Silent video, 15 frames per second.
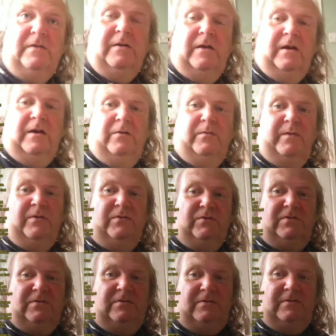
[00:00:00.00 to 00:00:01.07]
and we'll
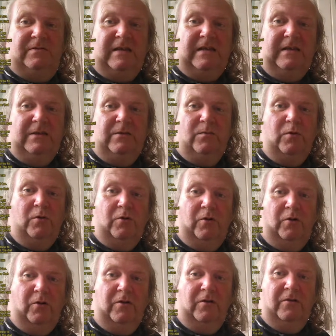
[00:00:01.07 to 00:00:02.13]
take you all
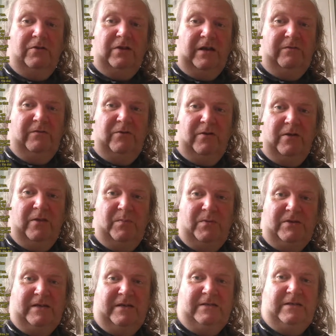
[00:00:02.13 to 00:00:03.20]
to have a look at the
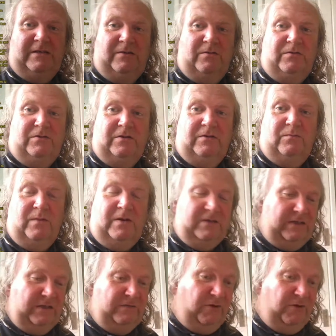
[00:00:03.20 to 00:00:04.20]
potatoes at Wesley's